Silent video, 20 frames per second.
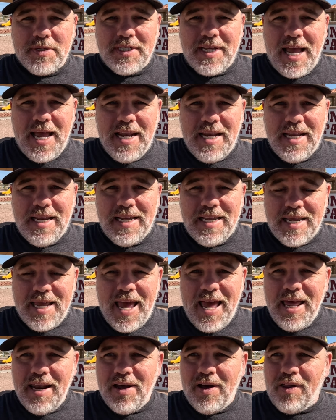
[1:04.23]
standing
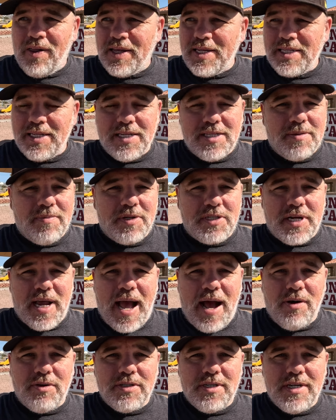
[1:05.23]
yet. All I see is a bunch of
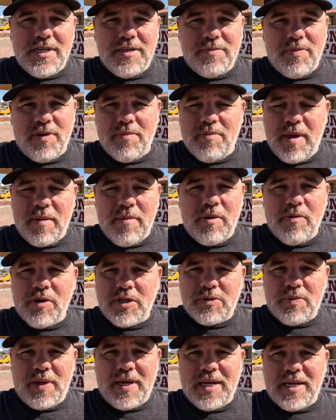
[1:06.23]
houses, but maybe
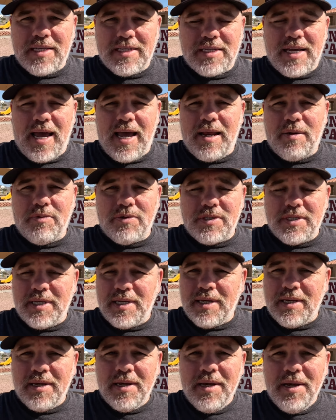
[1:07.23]
once we get inside, we'll
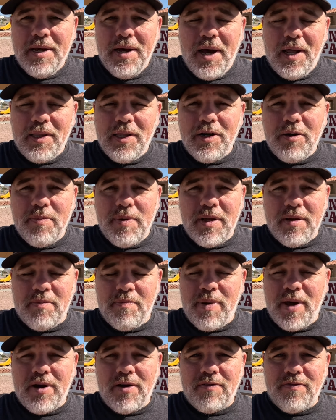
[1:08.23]
see a little bit of
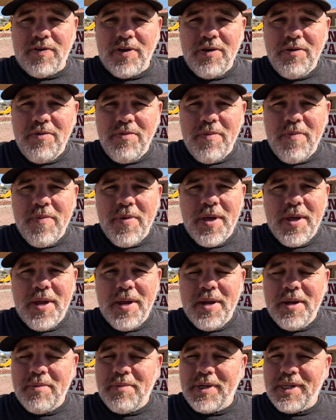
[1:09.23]
better view.
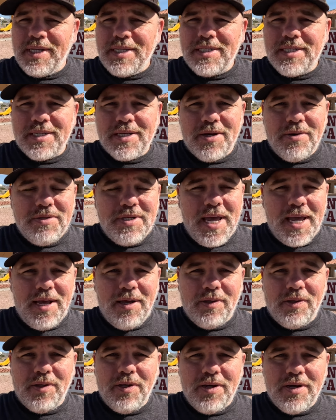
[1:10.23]
But let's go take
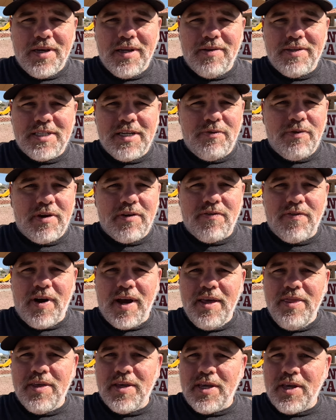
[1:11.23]
a look and see if we can
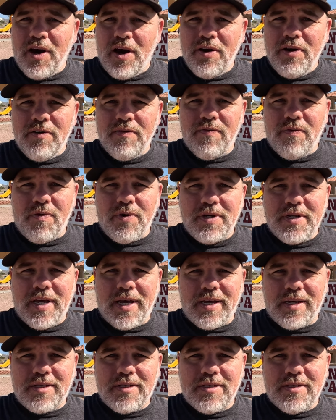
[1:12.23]
find the Yonder
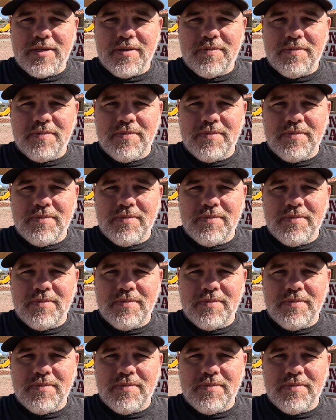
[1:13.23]
Vortex.